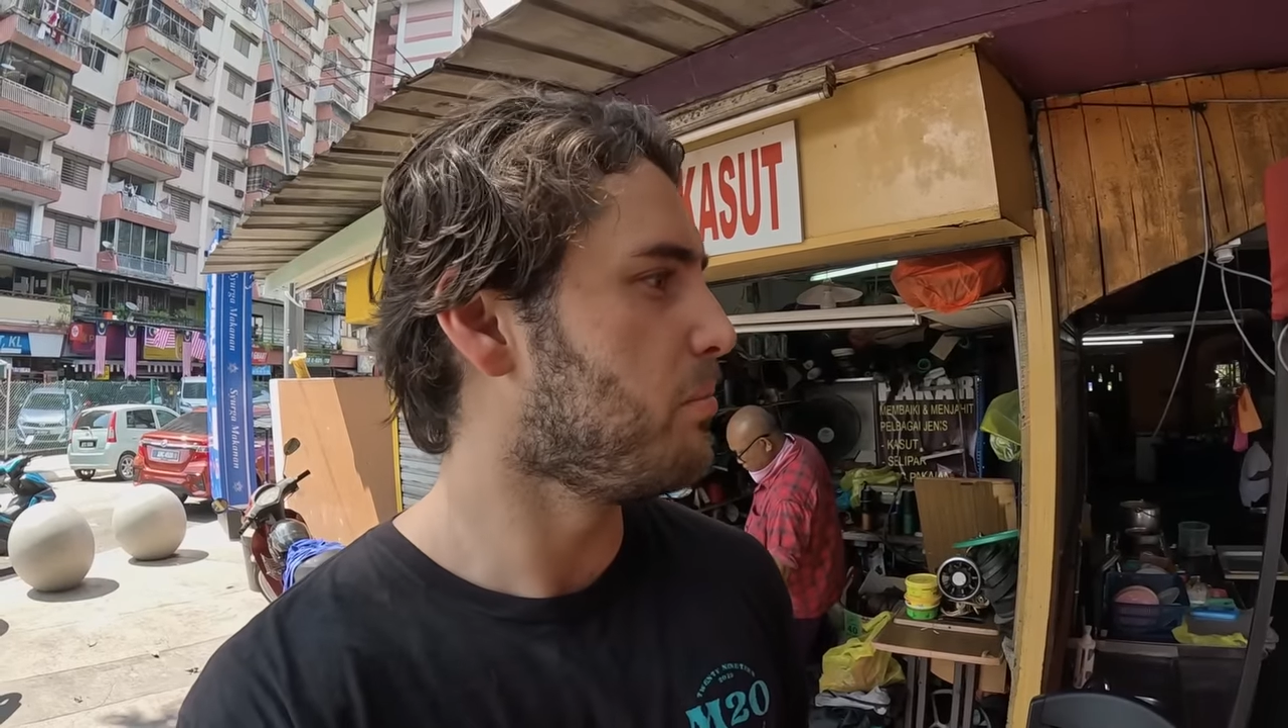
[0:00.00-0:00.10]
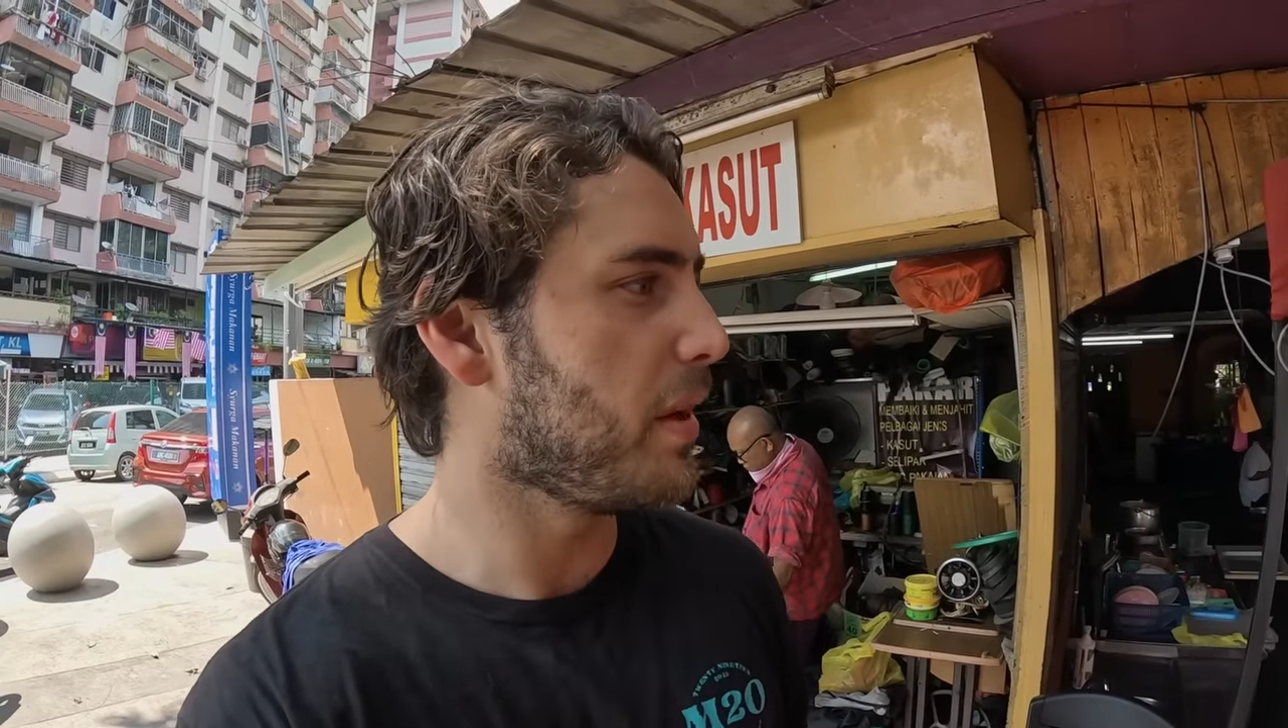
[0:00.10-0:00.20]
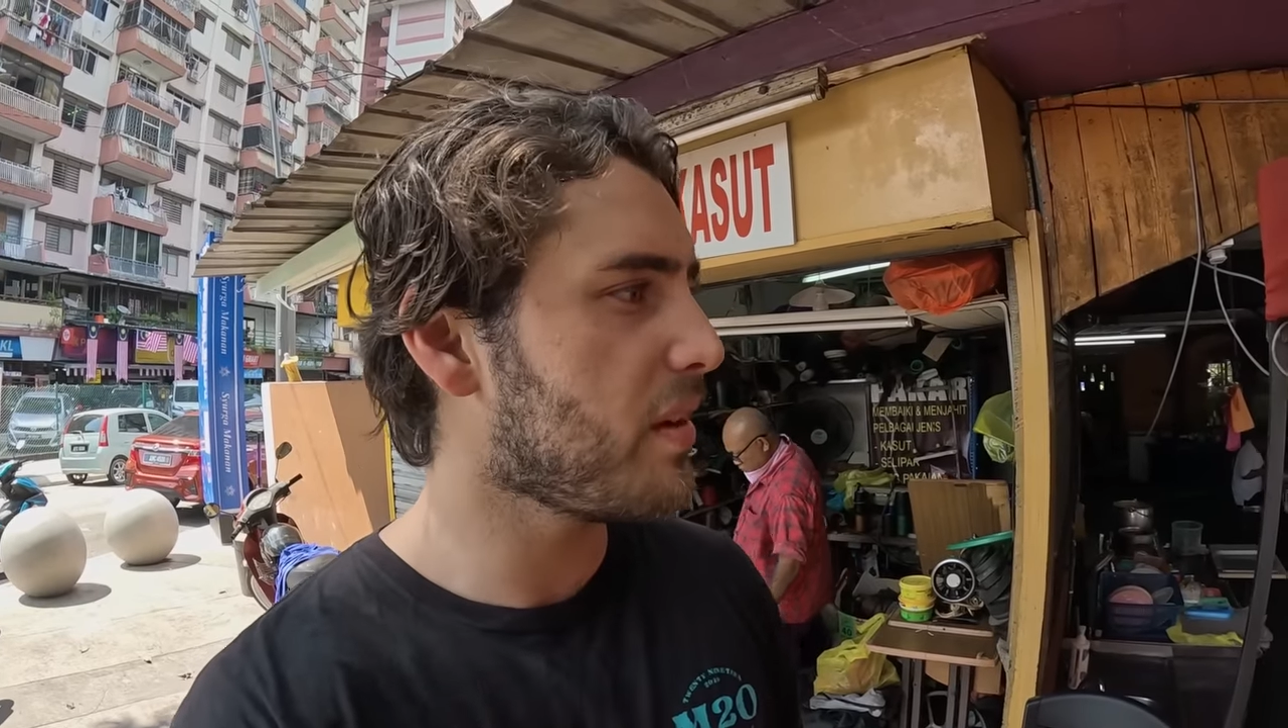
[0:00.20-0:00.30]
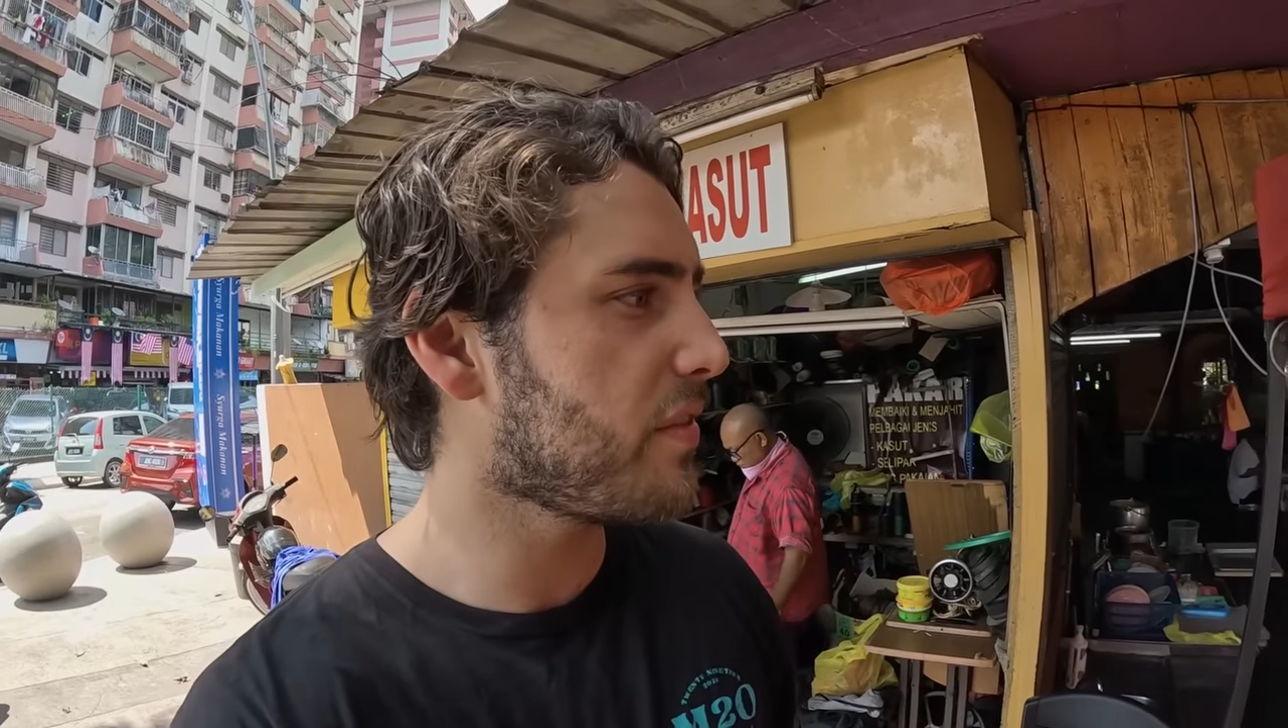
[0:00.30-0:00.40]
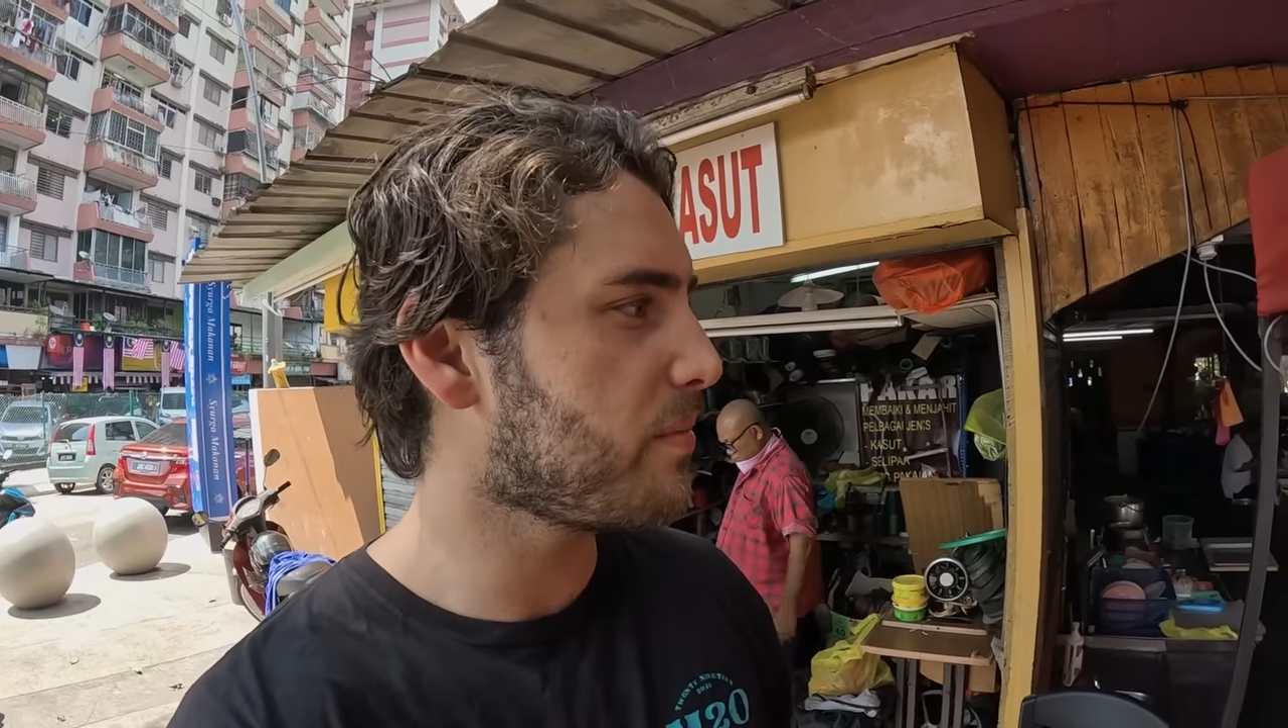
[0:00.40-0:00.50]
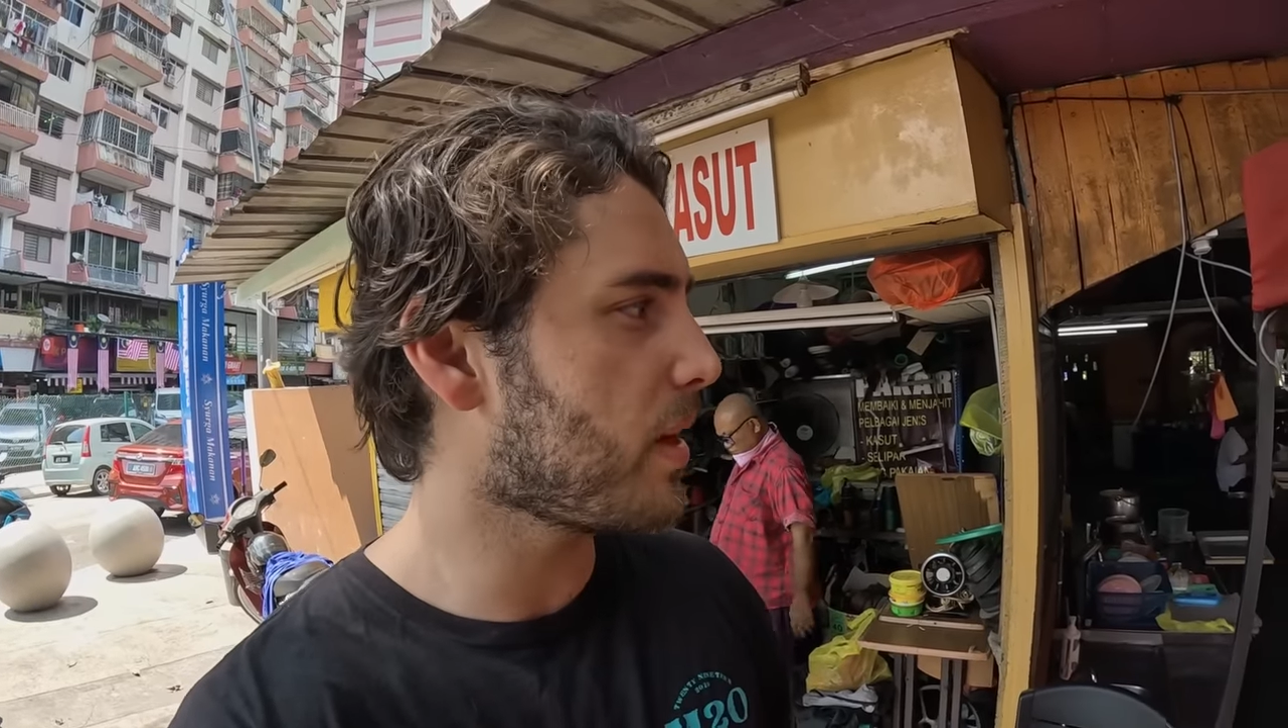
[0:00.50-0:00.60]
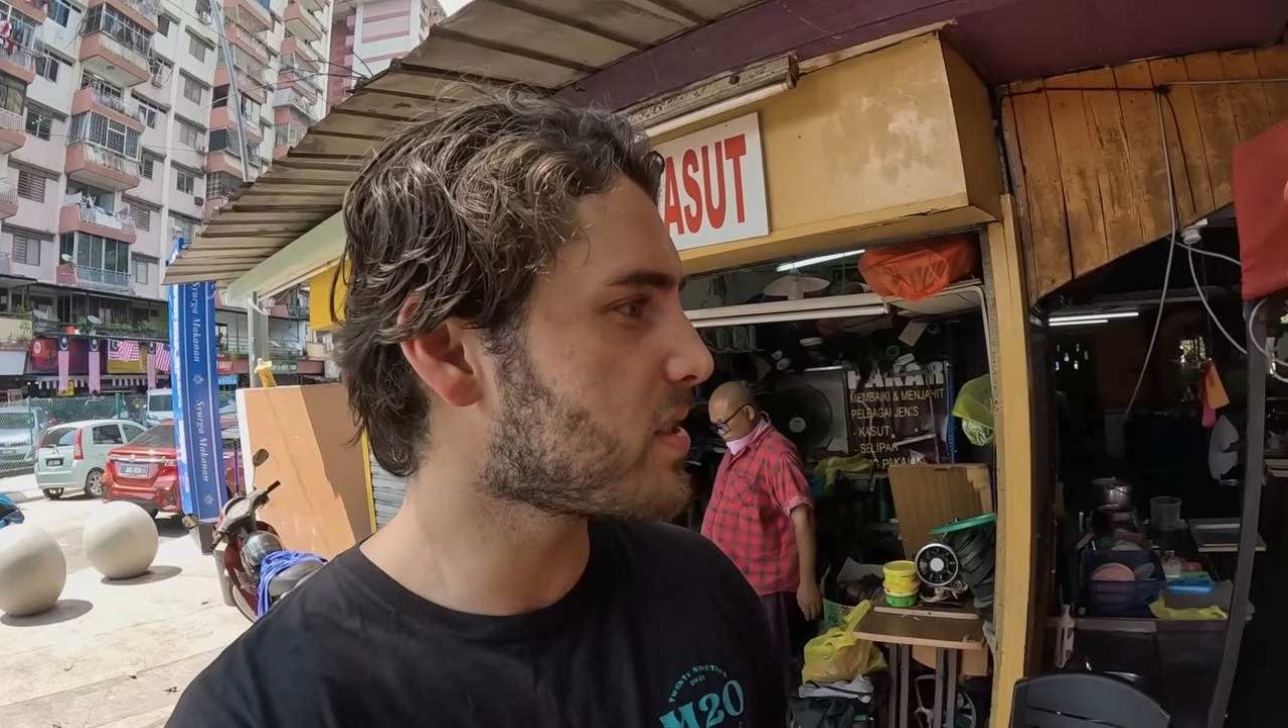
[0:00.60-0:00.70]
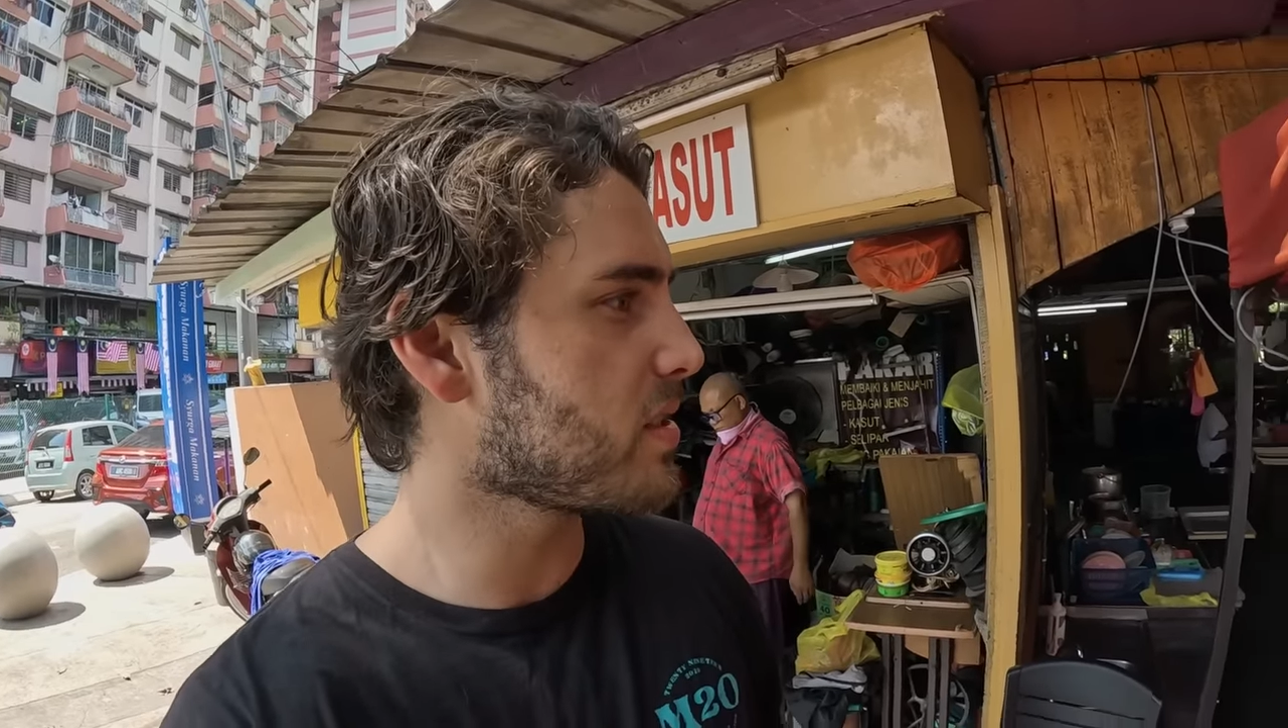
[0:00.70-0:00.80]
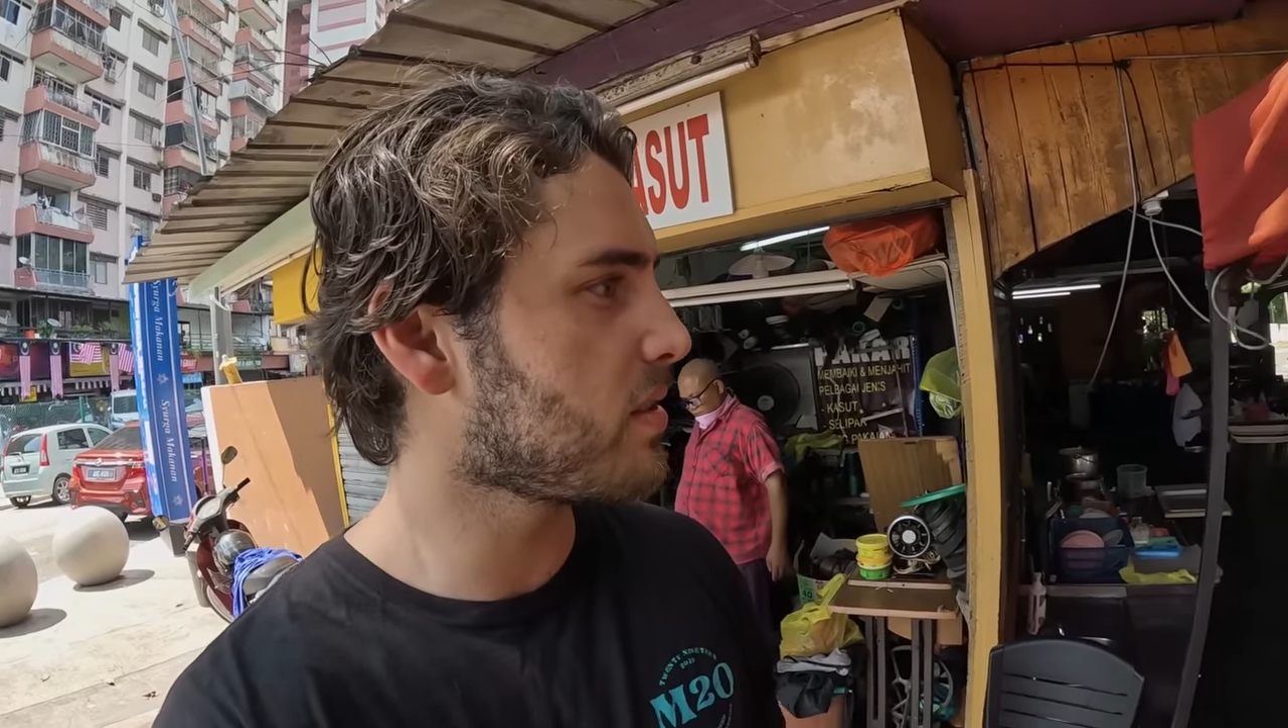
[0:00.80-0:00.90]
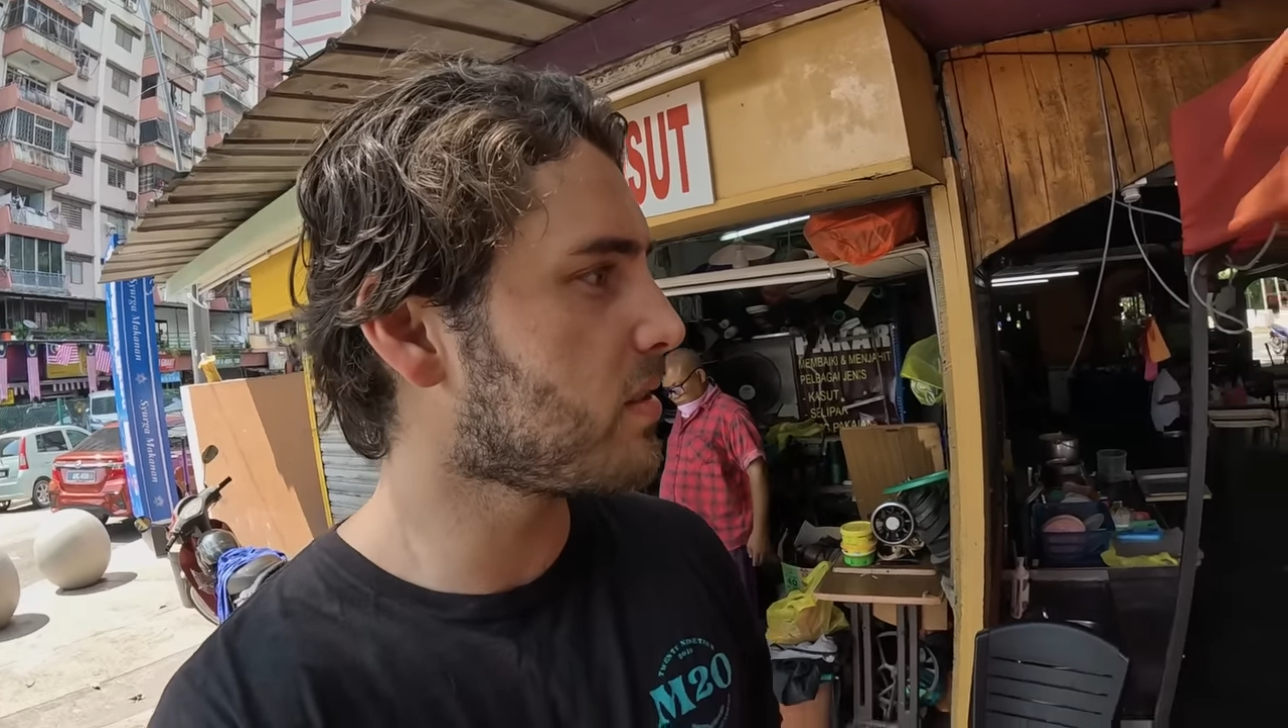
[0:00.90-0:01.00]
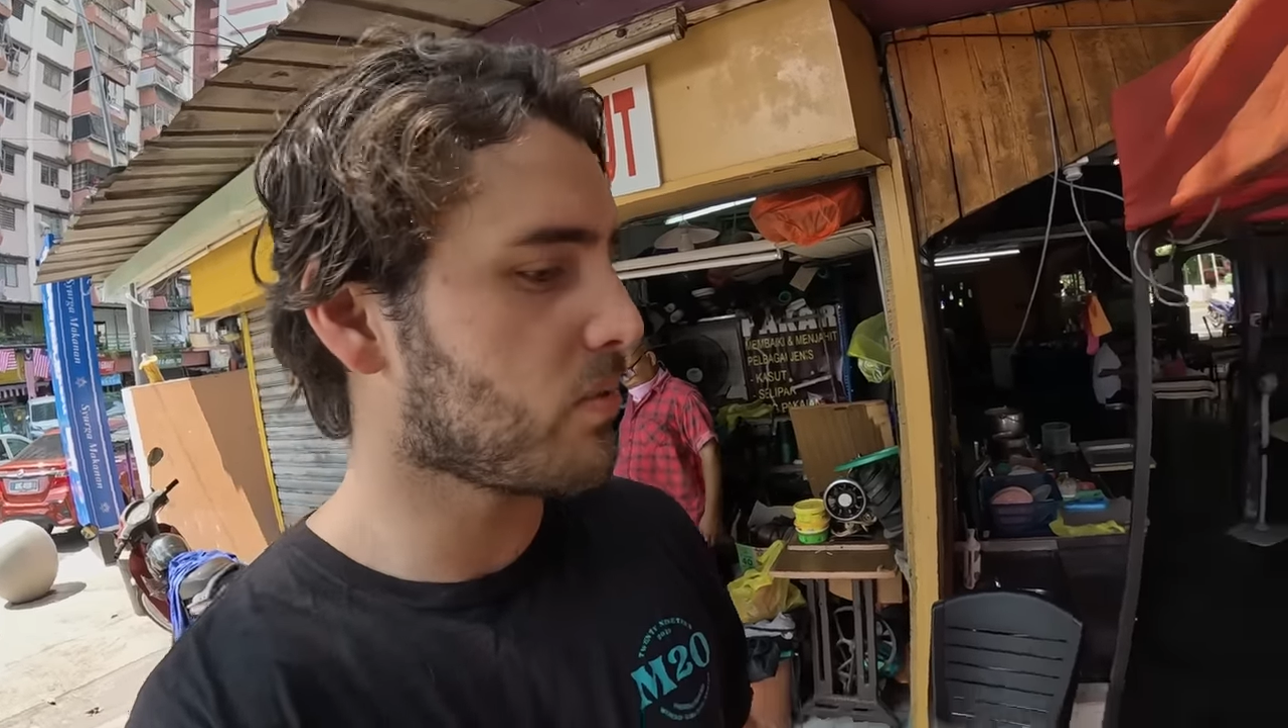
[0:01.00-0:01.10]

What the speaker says: beef, mutton,